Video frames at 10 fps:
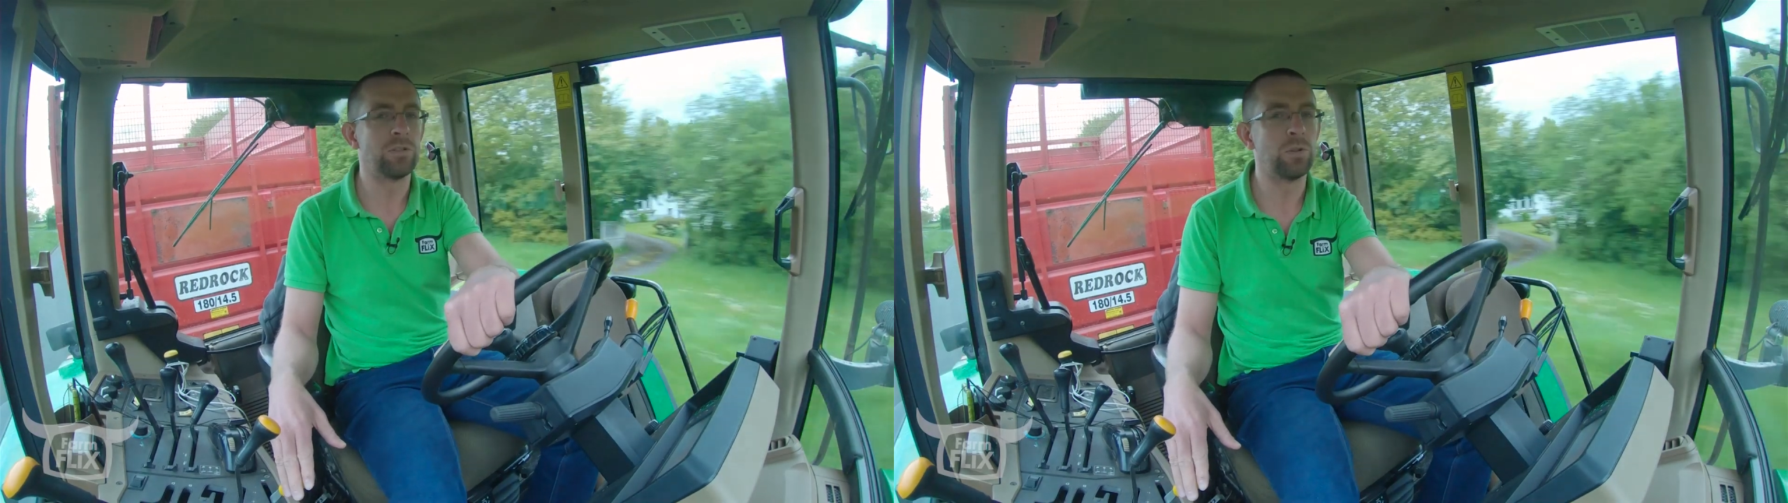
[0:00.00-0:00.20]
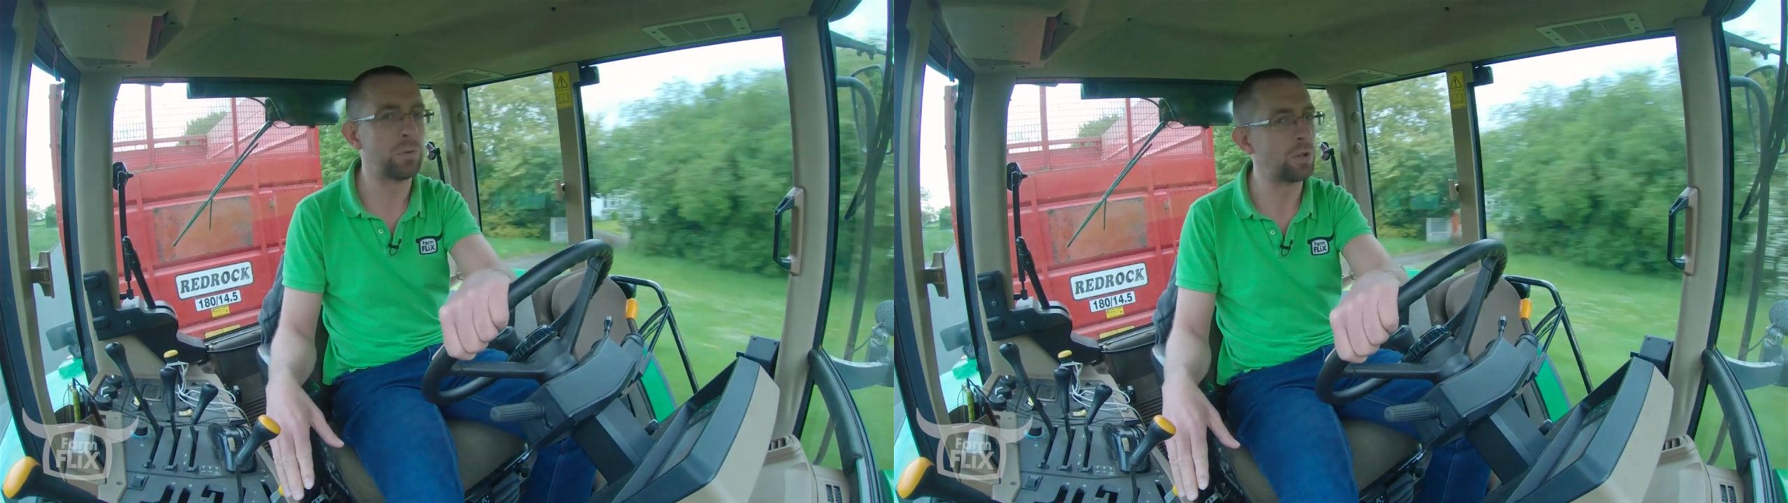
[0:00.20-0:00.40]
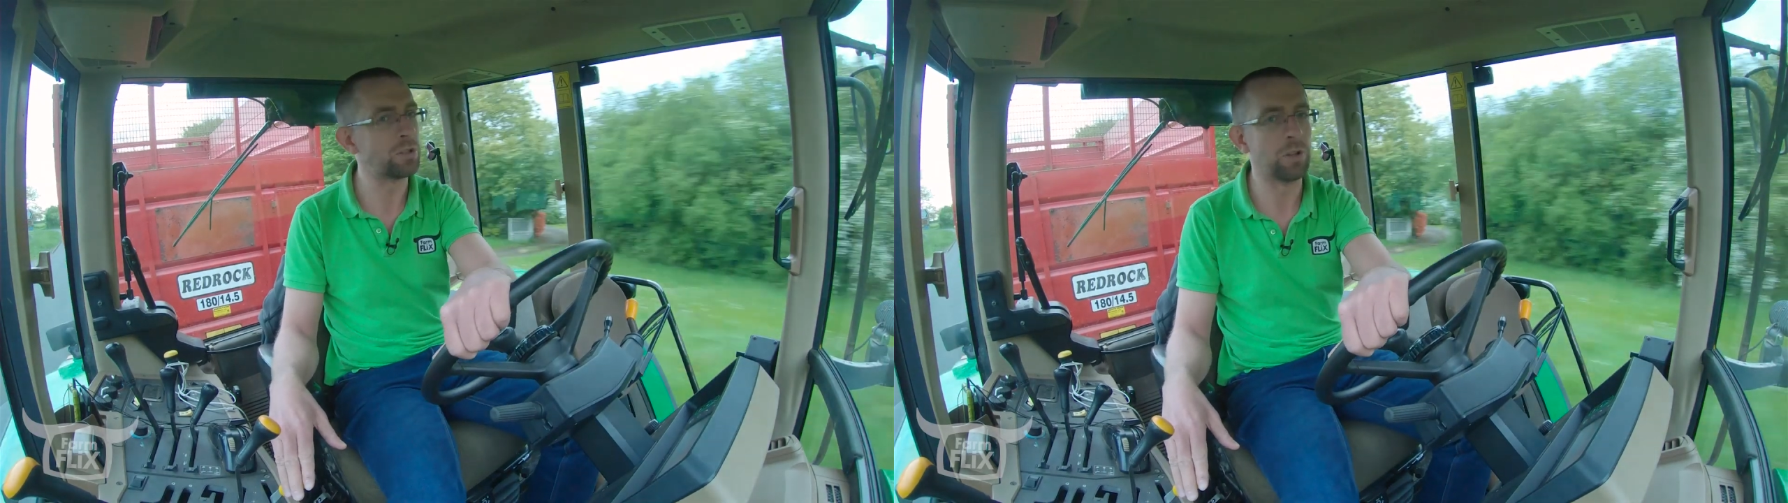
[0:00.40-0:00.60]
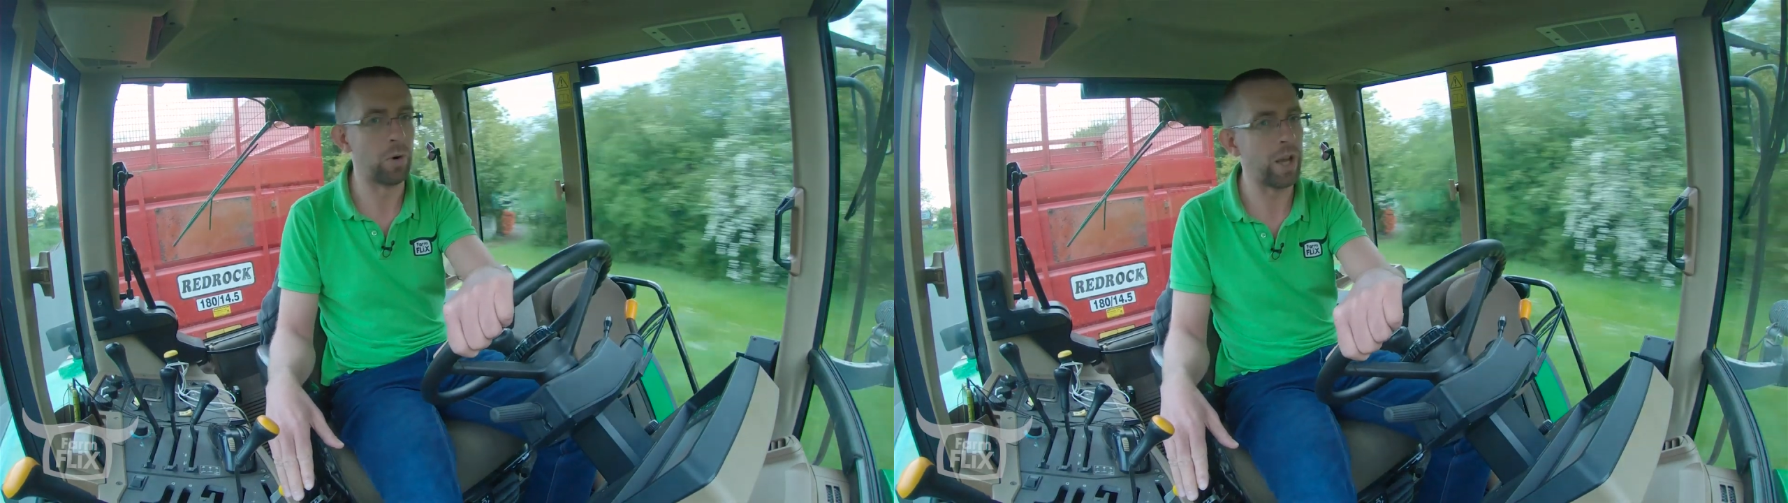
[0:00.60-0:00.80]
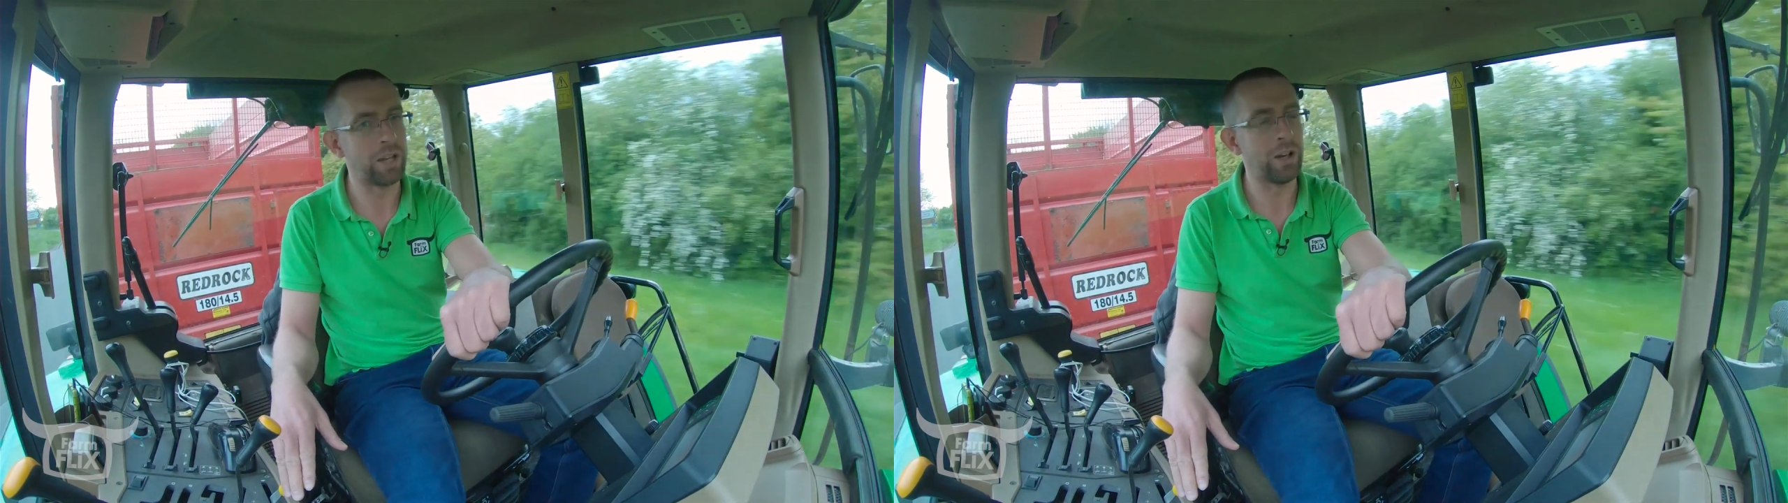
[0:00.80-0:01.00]
So I'm going to
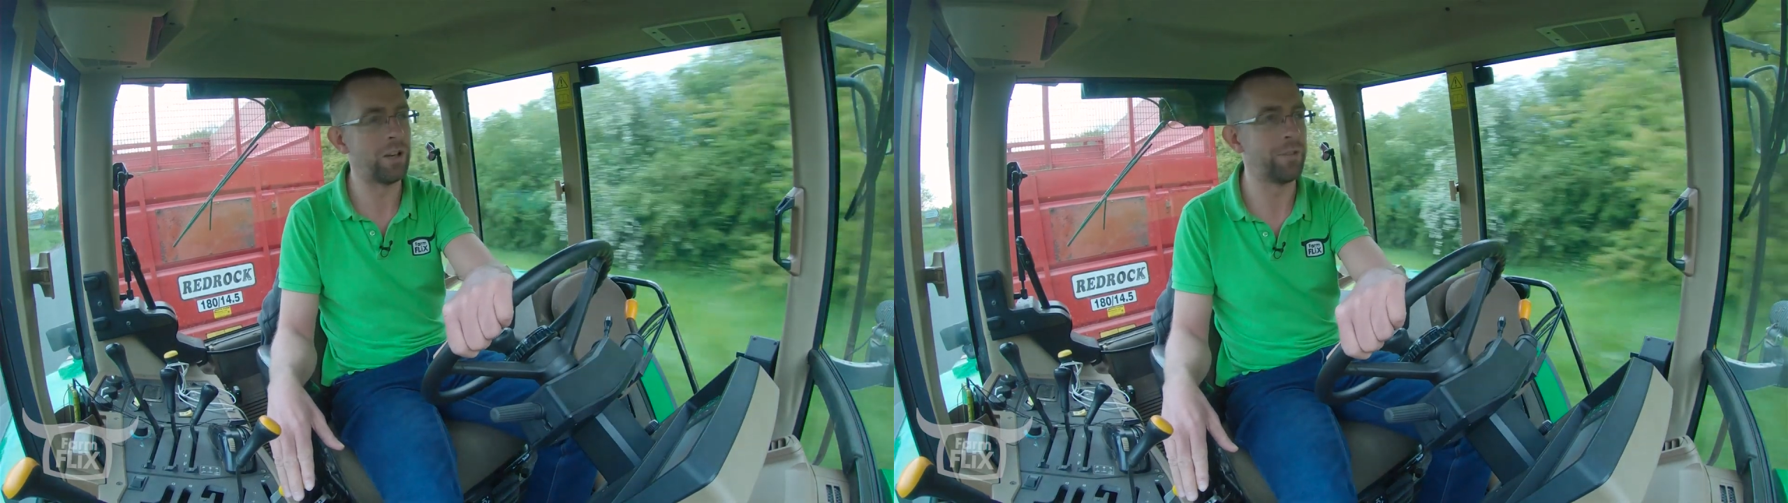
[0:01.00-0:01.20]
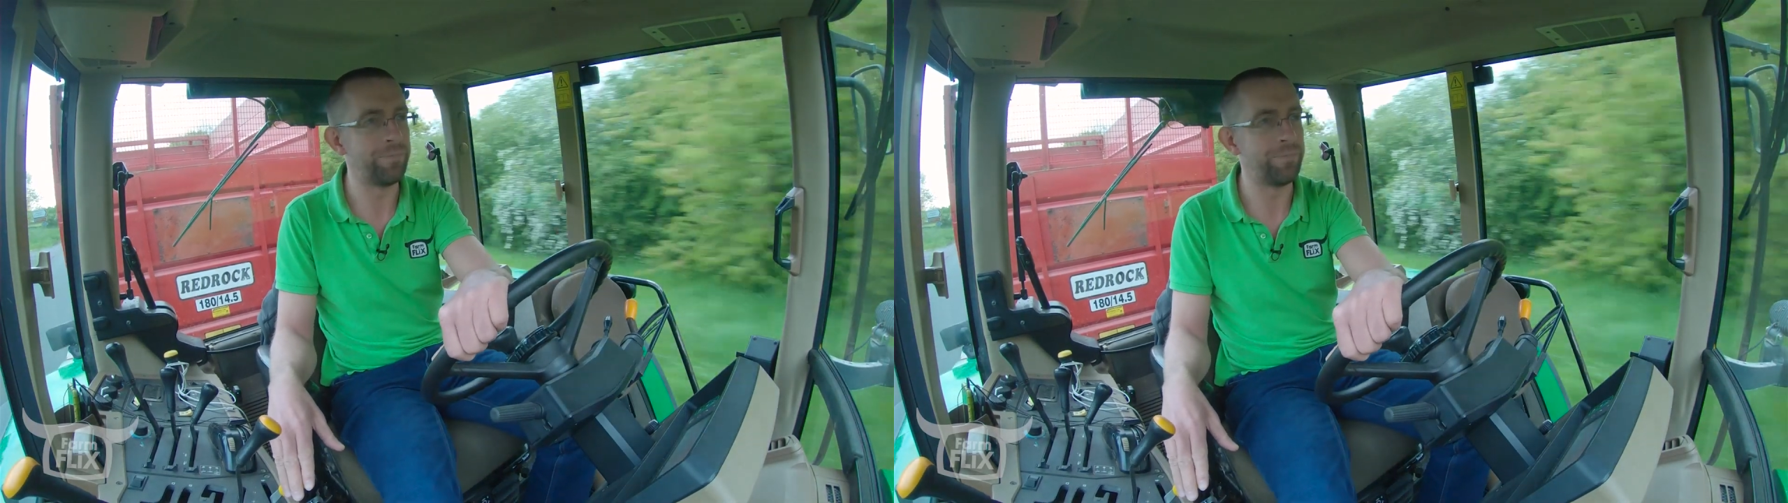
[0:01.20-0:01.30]
slow right down